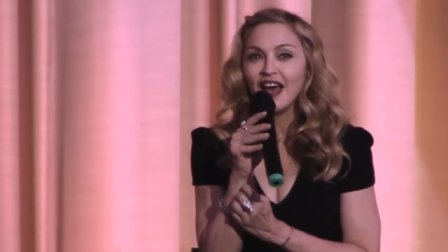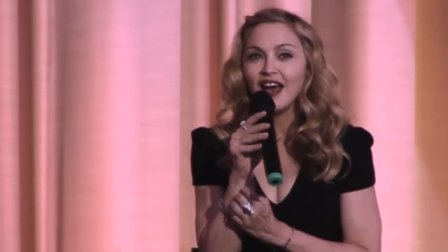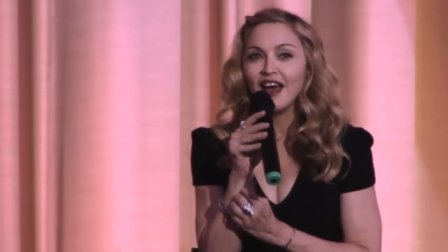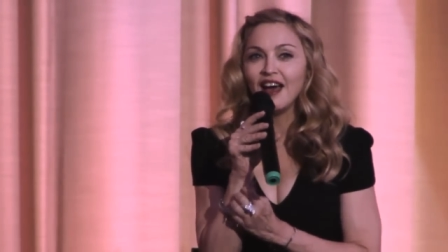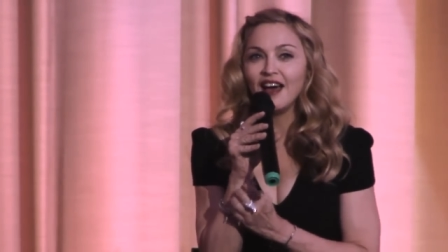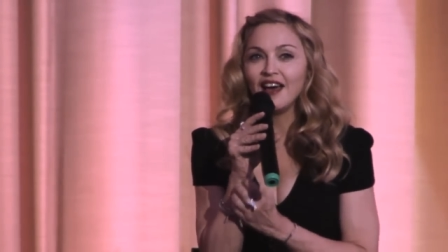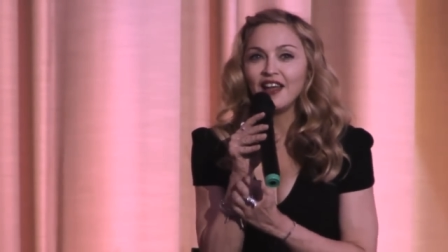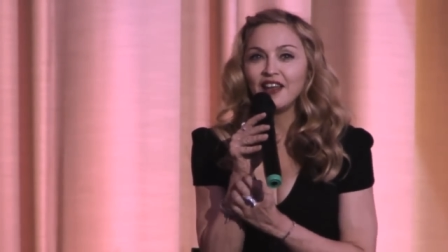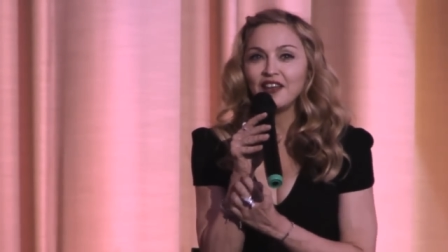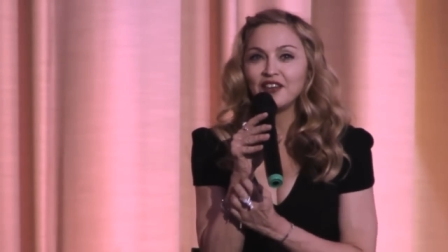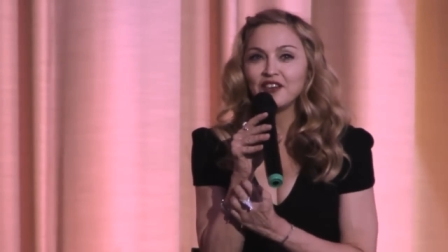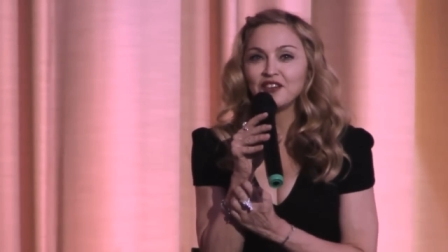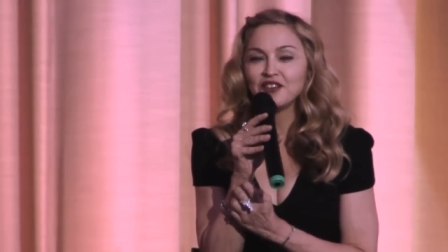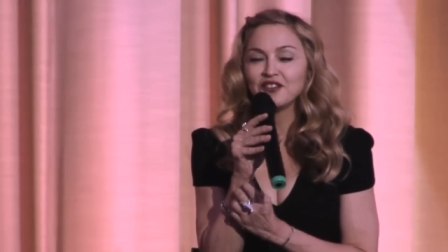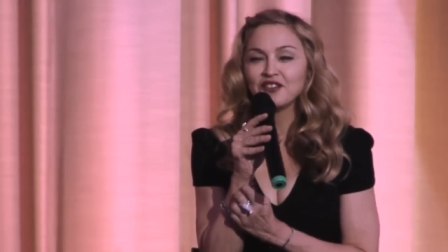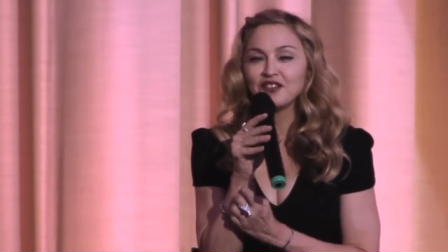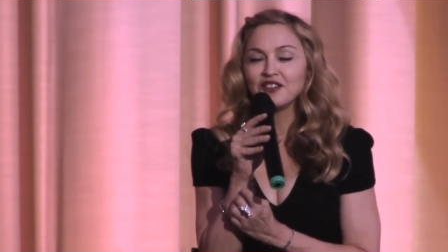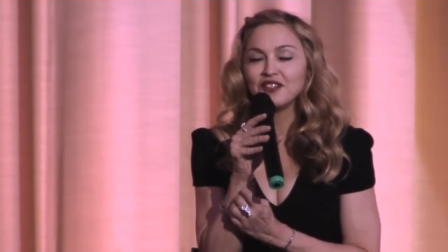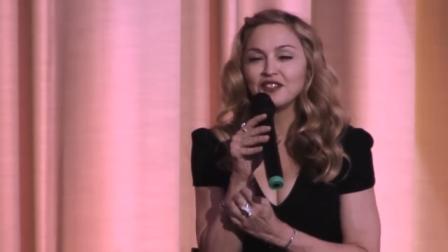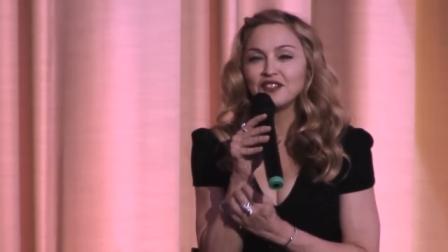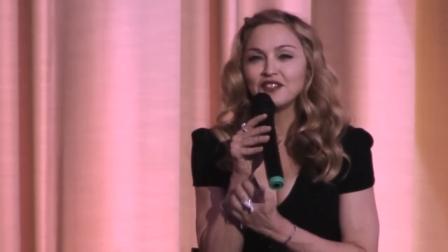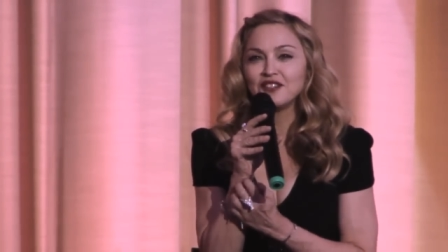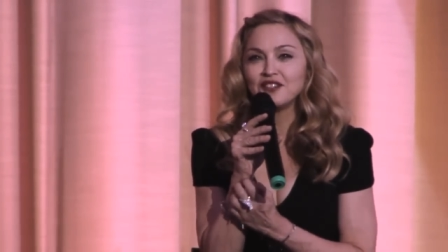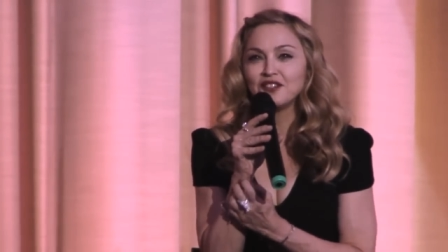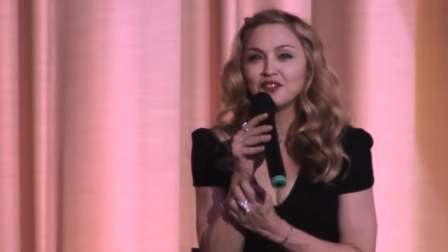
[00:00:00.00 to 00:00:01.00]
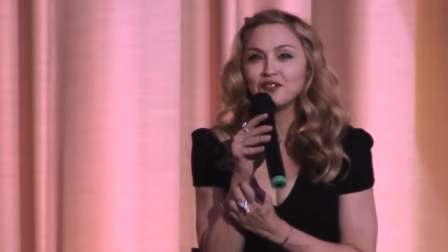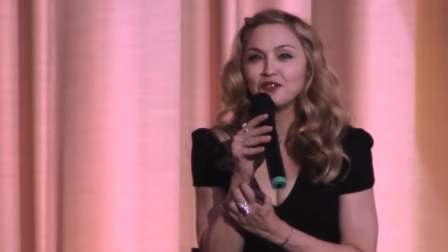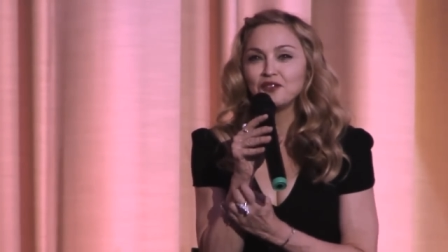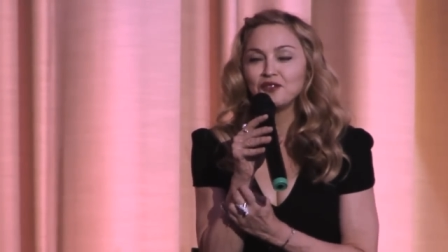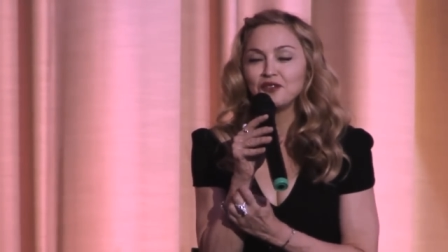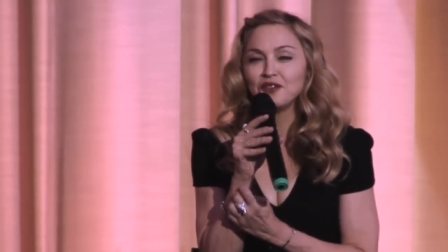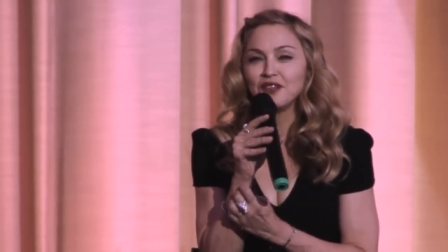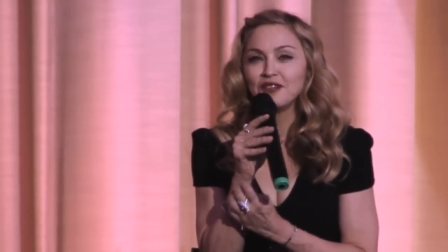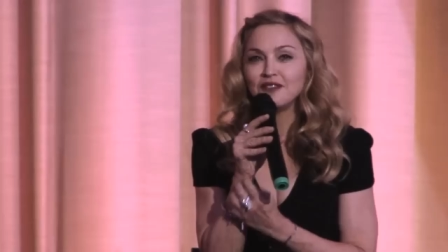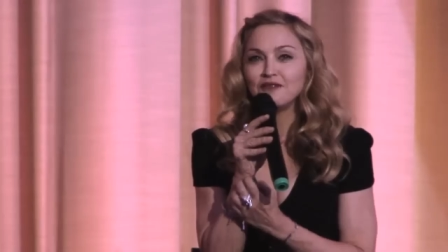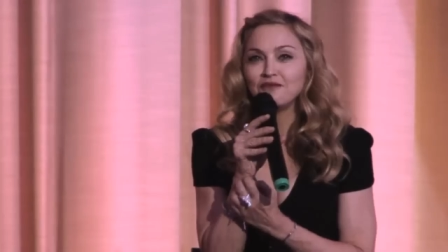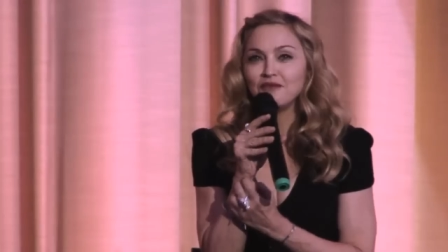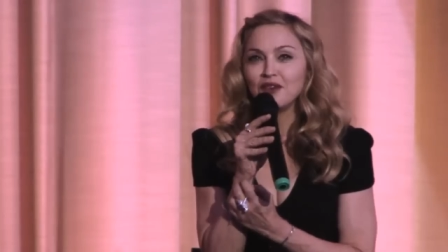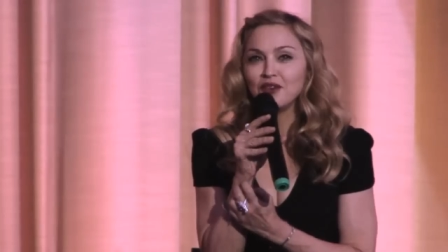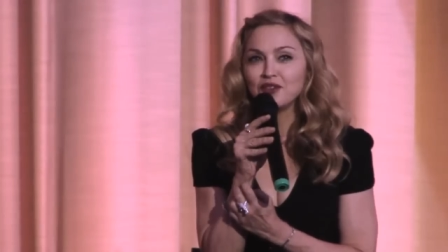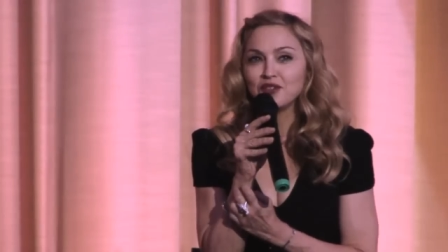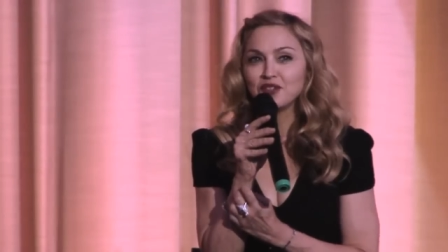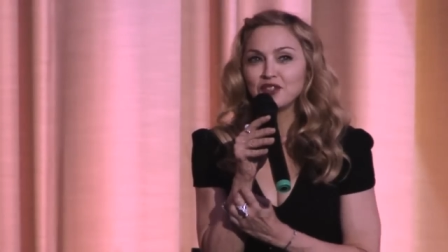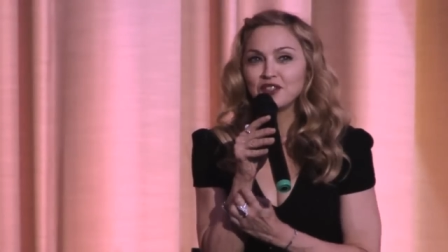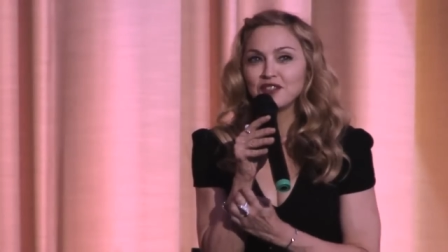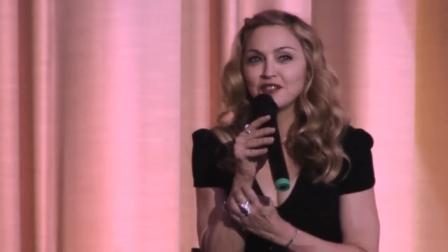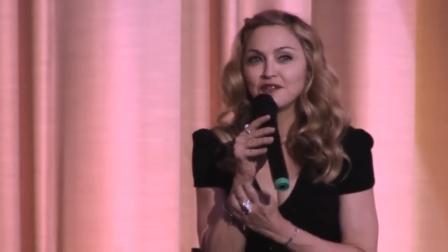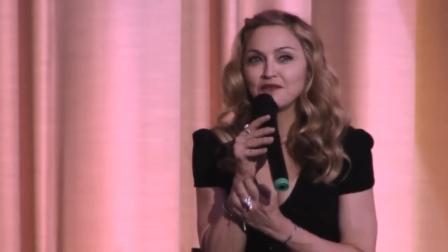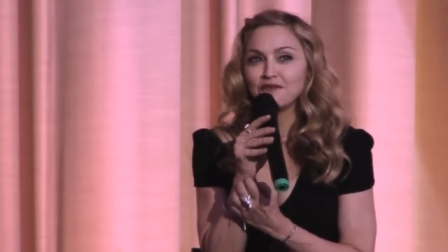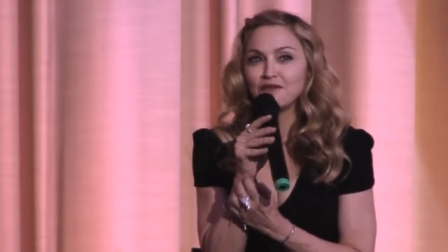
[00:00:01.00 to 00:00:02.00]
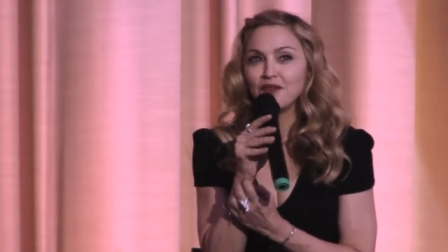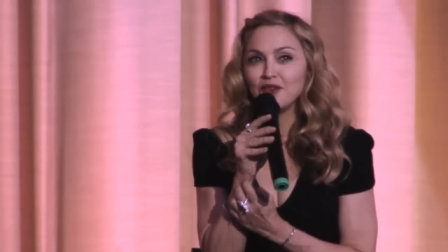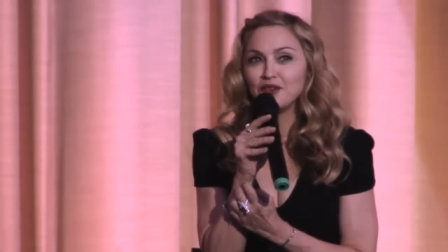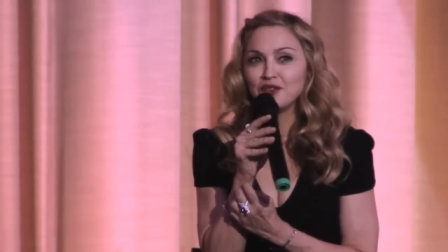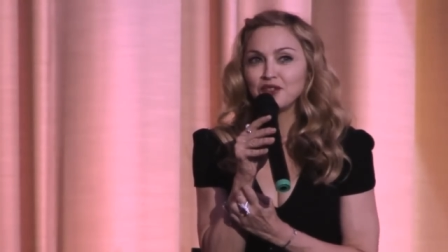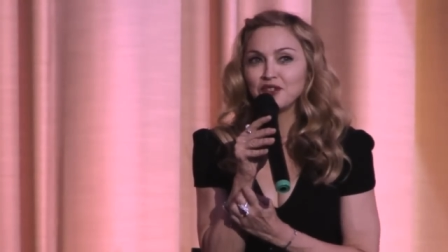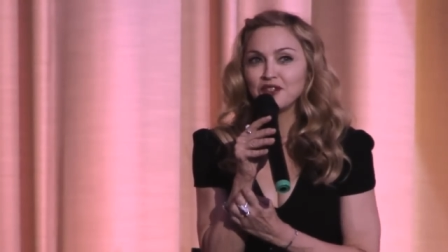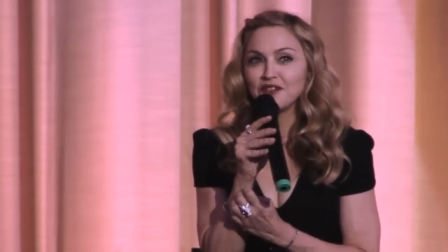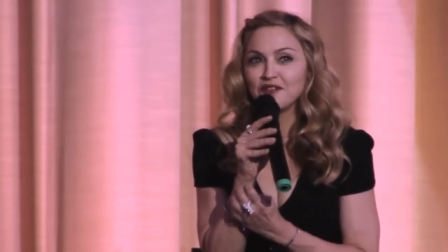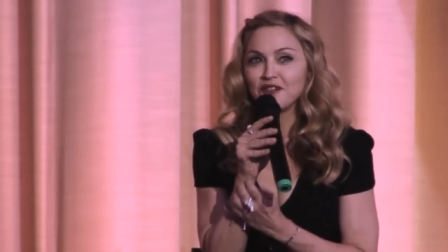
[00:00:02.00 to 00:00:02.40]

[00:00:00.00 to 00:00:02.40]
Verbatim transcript: and to, in most, most